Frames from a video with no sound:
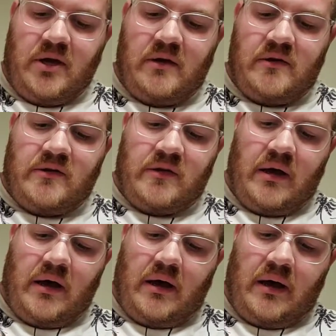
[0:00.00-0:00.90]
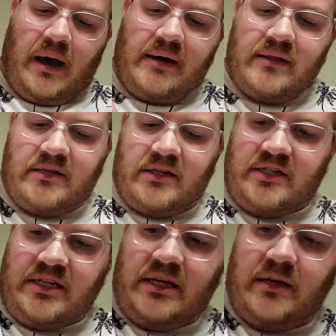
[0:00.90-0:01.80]
Because I'd
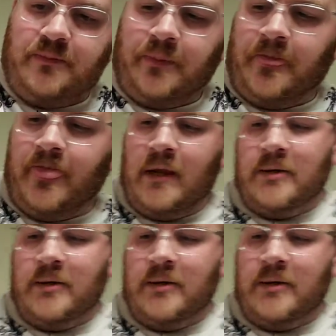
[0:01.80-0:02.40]
like to see,